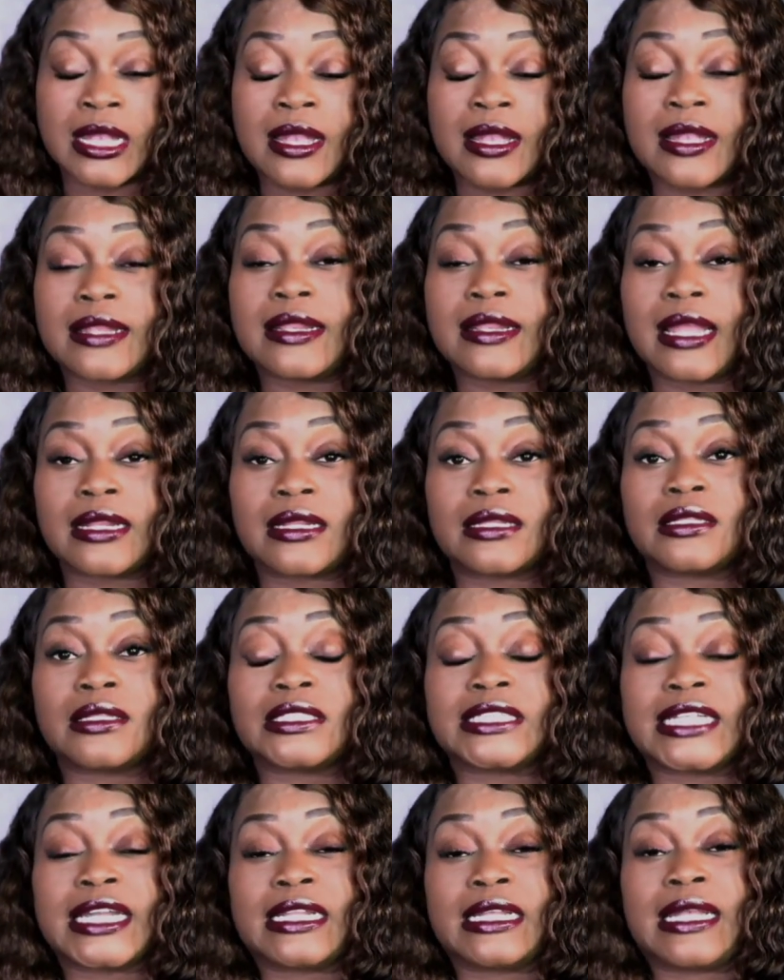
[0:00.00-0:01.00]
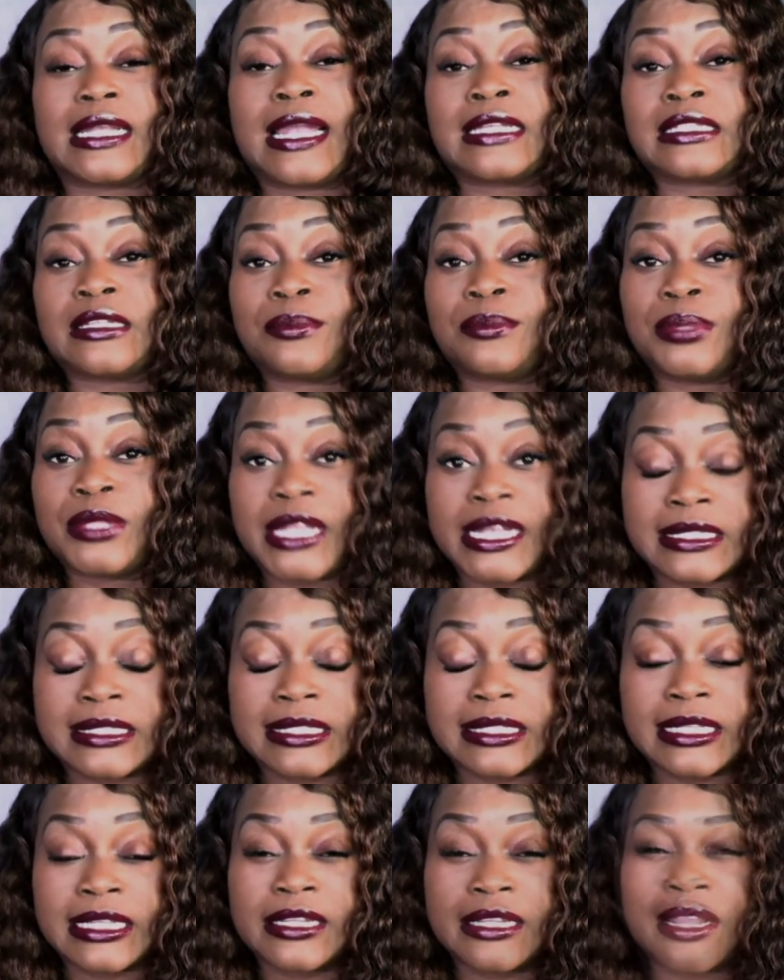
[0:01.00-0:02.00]
Netta looked at it as a
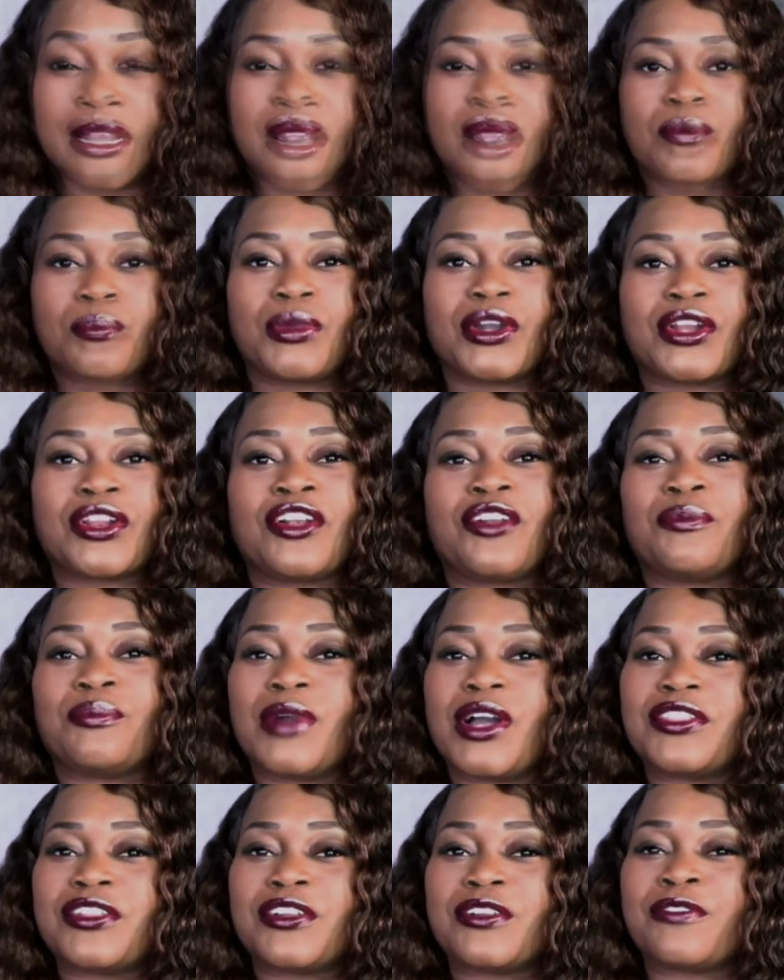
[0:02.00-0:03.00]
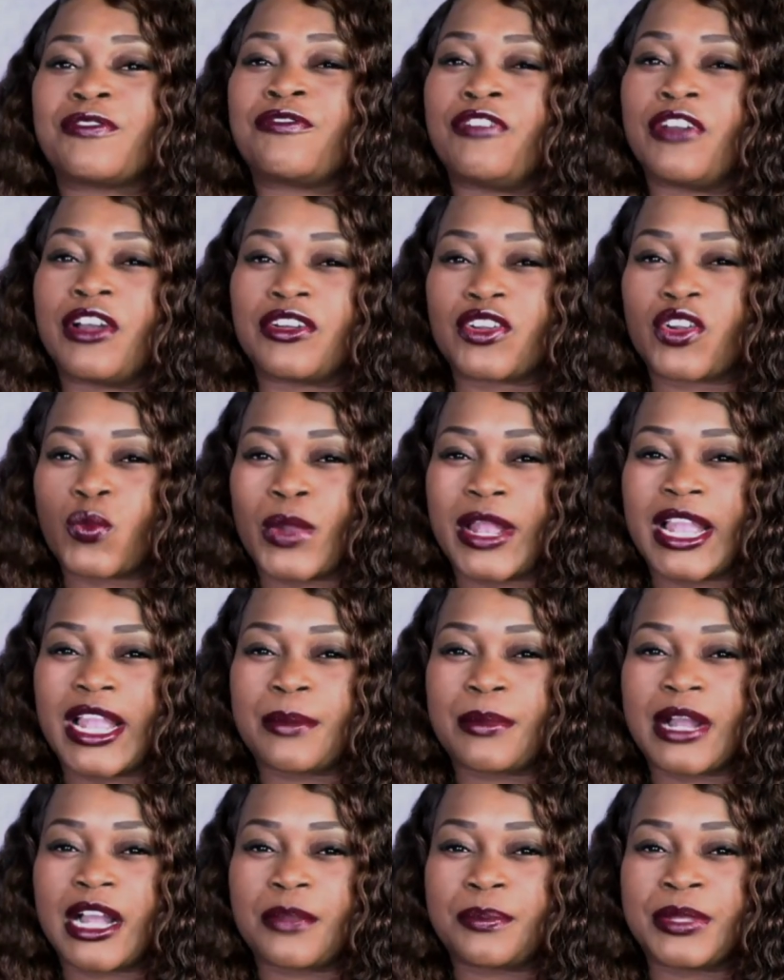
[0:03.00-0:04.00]
blessing. But her mother felt a way
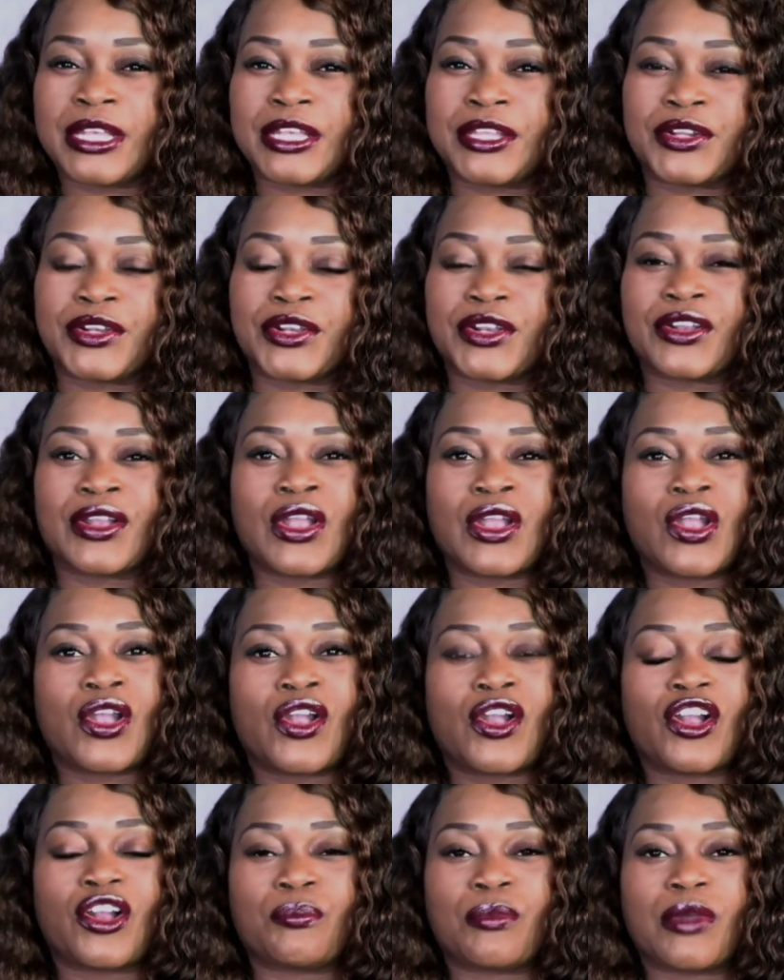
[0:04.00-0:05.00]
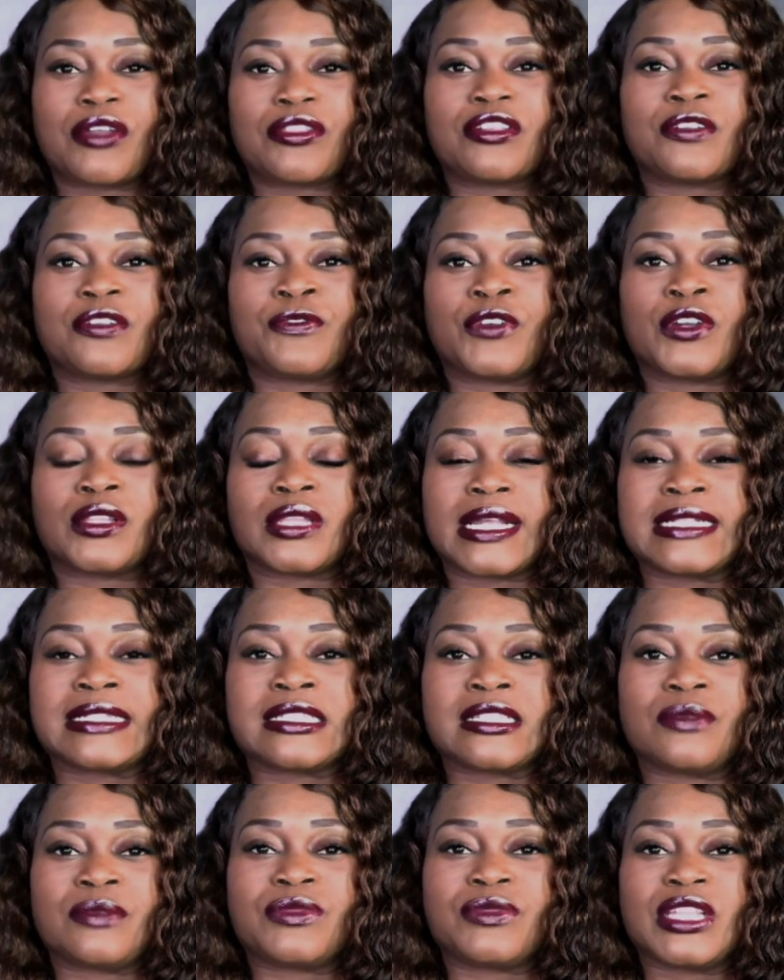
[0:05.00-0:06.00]
about Peter. Her mother felt like
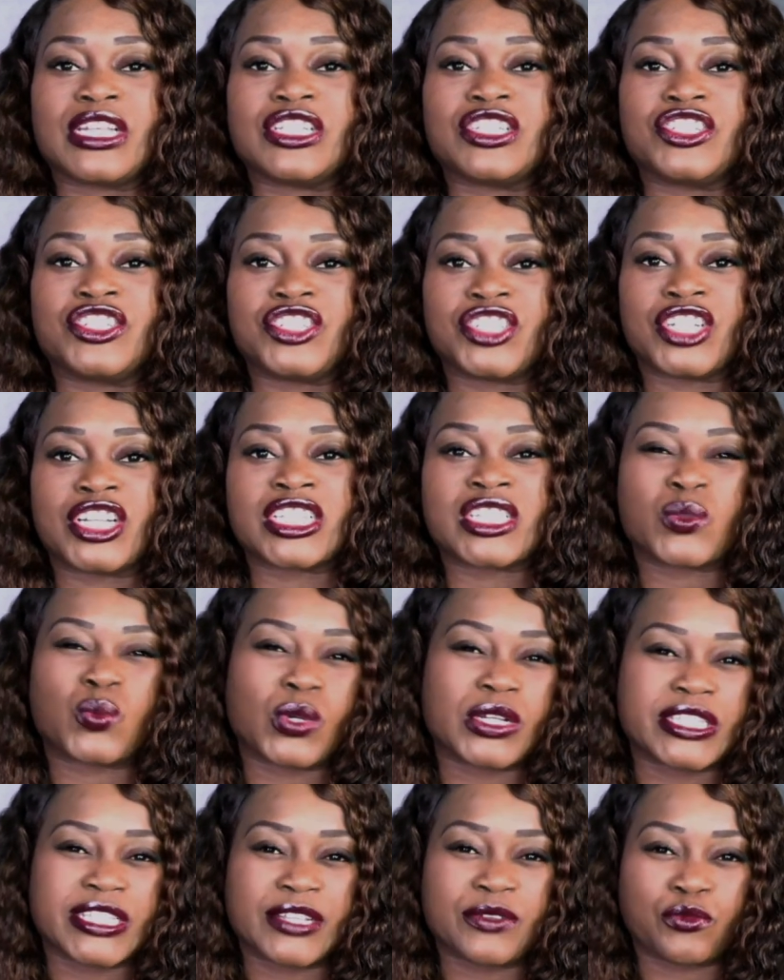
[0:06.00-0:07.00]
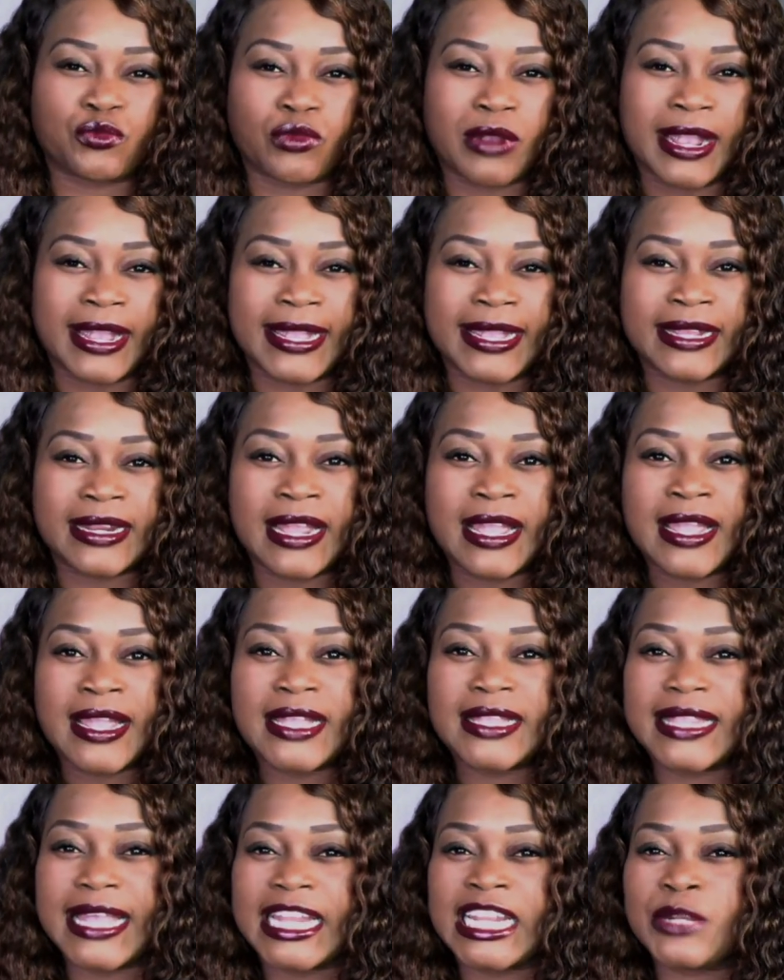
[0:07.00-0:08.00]
something just wasn't right,
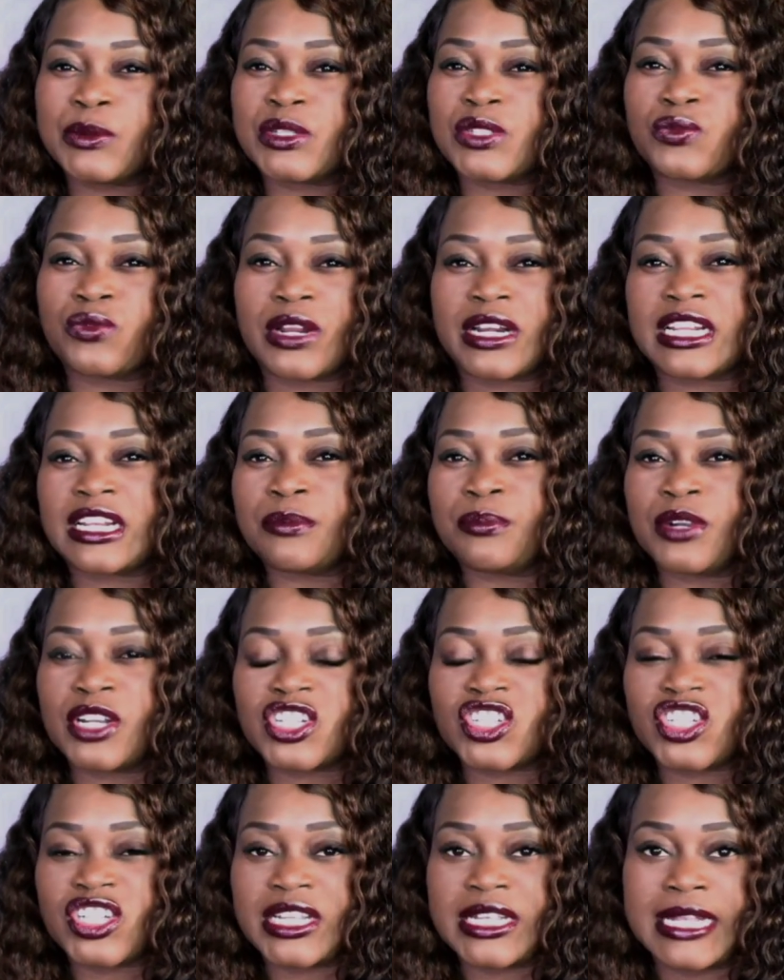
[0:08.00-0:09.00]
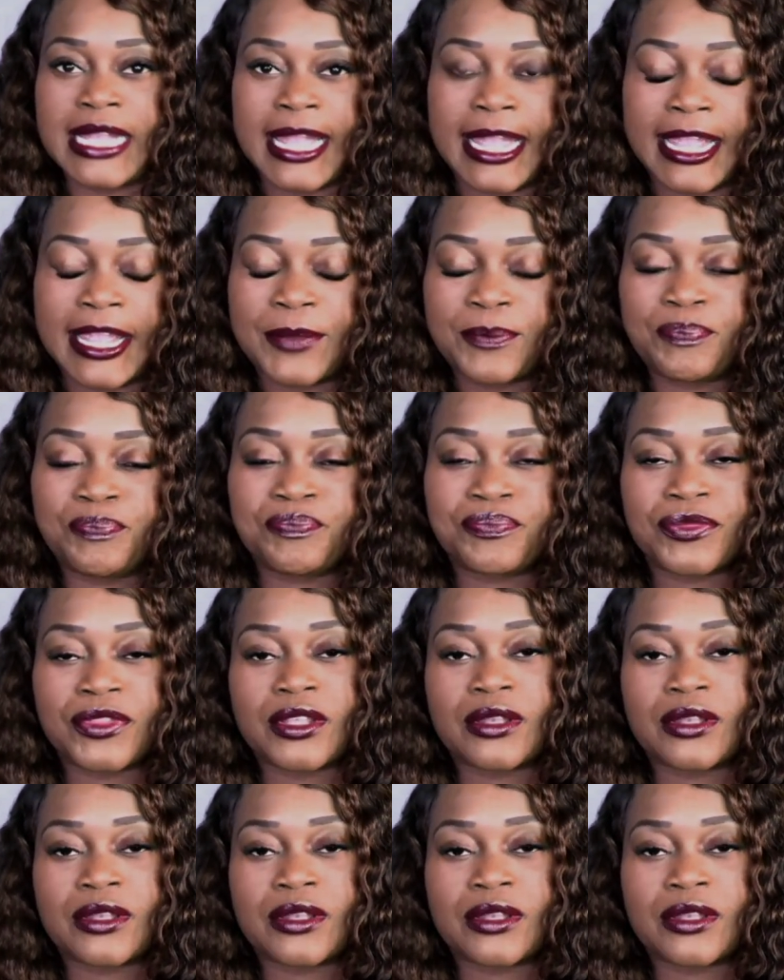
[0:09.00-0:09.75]
that he was running a bunch of game.